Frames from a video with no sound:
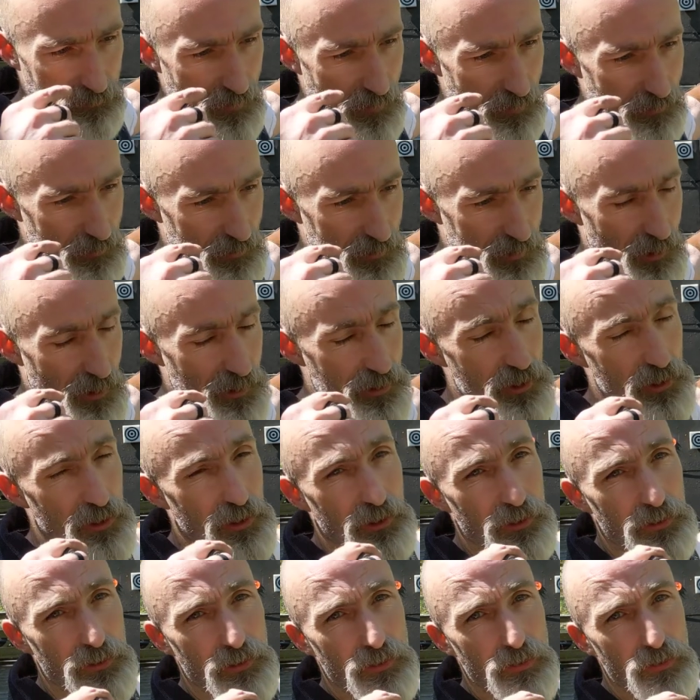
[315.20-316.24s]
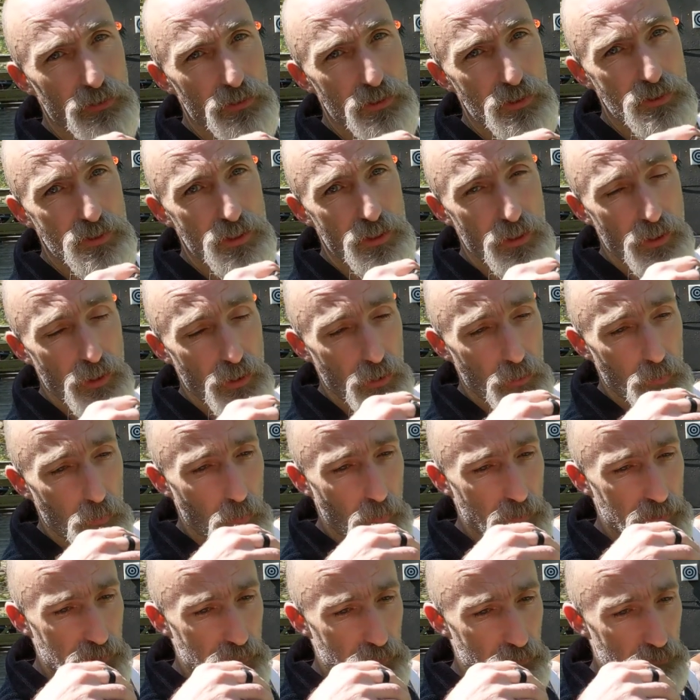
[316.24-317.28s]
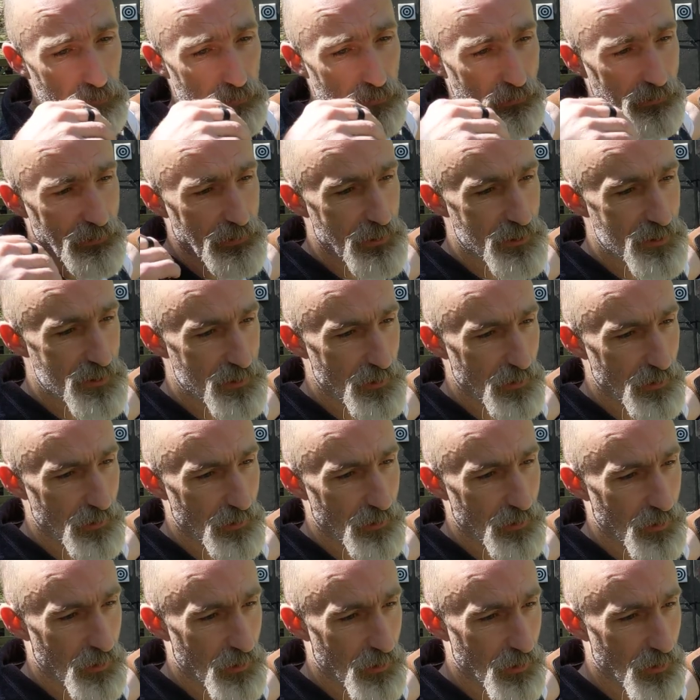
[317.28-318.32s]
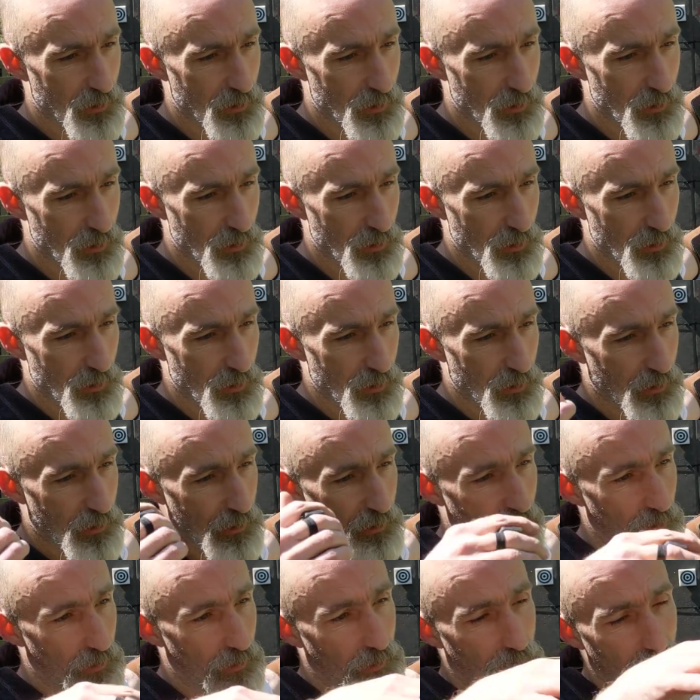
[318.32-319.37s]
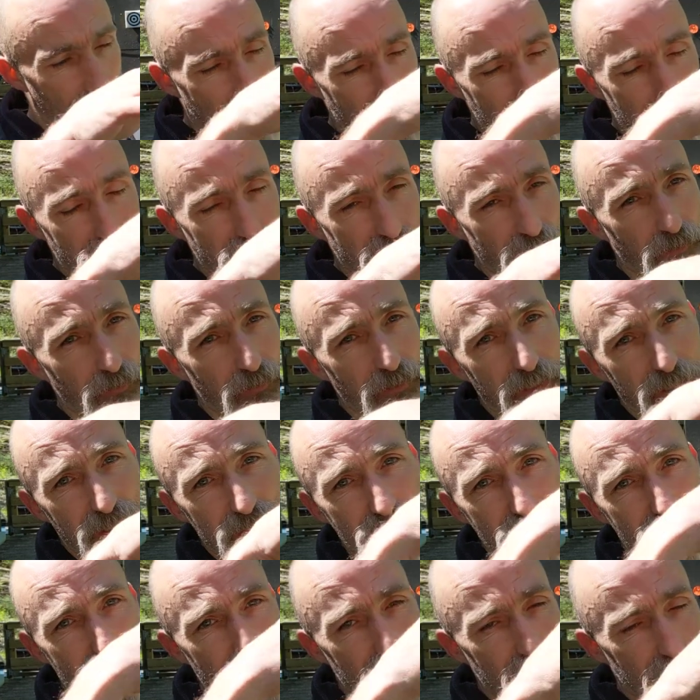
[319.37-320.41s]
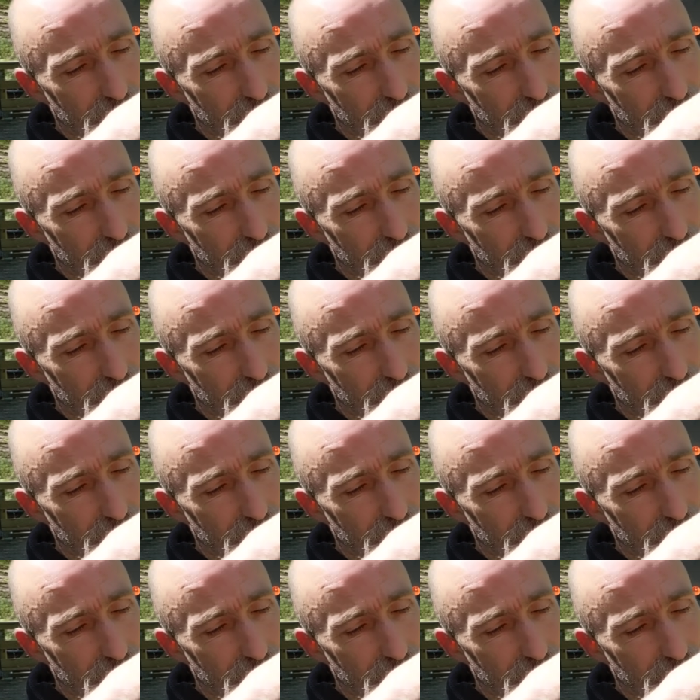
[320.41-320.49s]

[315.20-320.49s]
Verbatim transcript: feather touching your nose, when you release it, all that floating is going